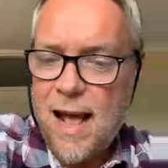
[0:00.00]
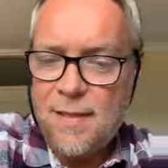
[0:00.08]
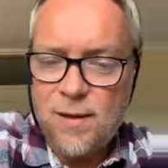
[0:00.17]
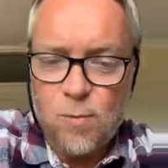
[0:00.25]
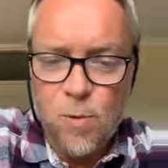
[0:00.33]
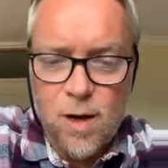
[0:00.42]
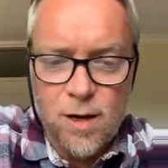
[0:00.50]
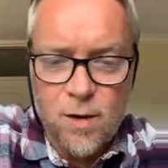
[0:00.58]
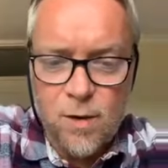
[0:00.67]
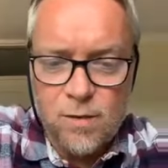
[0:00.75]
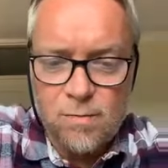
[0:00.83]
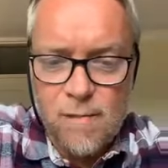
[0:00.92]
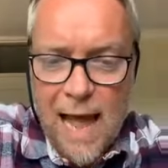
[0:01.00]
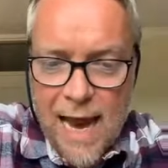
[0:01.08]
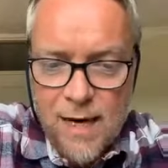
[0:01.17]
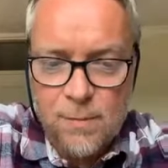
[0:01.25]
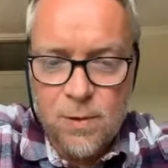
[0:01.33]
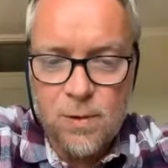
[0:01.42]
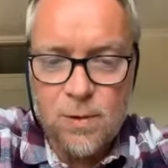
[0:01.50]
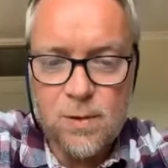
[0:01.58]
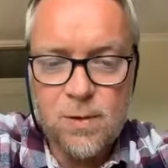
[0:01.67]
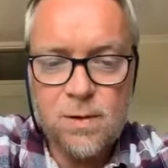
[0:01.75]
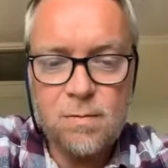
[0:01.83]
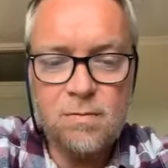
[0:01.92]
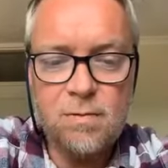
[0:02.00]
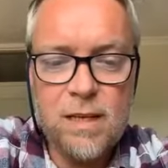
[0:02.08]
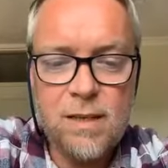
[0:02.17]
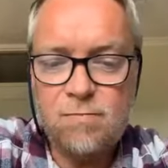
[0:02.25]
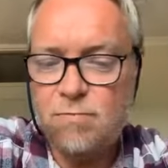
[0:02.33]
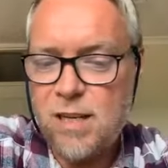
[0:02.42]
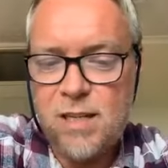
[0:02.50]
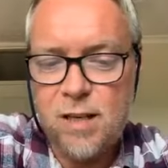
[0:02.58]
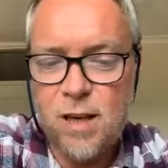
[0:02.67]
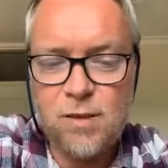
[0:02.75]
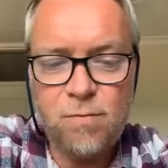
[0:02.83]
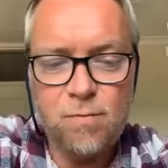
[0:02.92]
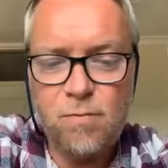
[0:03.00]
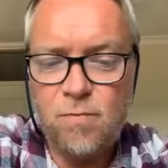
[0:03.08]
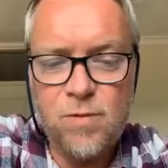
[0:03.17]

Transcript: and there's work on animals, re research